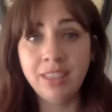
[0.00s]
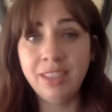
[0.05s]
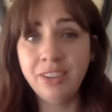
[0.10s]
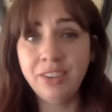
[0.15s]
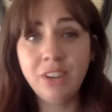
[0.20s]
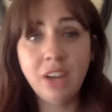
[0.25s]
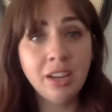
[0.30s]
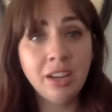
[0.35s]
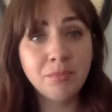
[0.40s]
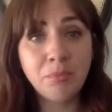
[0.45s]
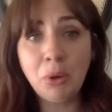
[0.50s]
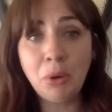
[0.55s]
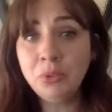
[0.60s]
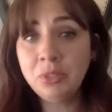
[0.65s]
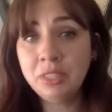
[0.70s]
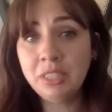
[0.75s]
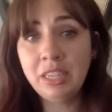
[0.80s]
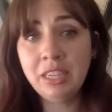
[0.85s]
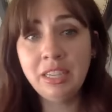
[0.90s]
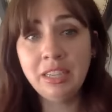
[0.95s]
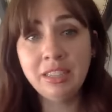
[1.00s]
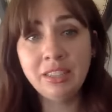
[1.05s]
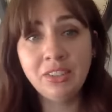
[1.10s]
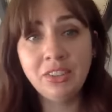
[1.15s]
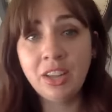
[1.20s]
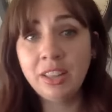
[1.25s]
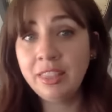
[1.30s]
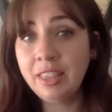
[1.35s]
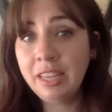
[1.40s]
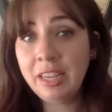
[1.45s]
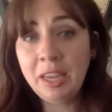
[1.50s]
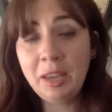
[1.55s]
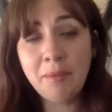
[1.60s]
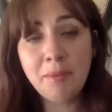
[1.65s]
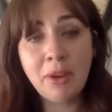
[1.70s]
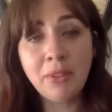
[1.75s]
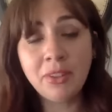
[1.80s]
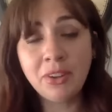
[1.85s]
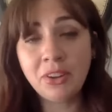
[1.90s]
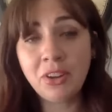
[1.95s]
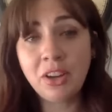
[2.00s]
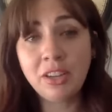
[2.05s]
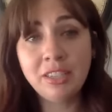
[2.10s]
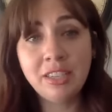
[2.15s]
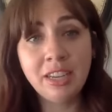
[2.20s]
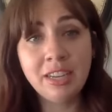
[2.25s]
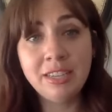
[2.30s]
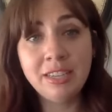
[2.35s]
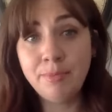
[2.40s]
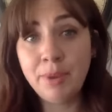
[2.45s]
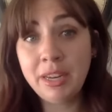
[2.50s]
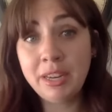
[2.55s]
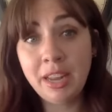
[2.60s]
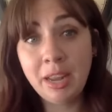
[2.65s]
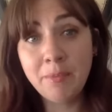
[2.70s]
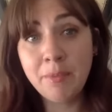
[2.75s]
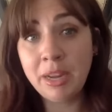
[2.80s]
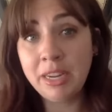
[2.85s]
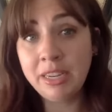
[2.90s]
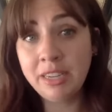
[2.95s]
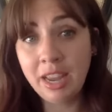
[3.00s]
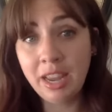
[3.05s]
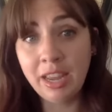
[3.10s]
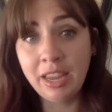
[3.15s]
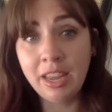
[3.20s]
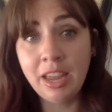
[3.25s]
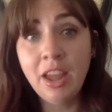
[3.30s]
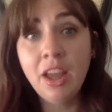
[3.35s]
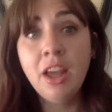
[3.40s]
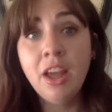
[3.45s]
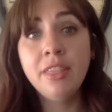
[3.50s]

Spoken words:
They're not thinking about their content, but day by day,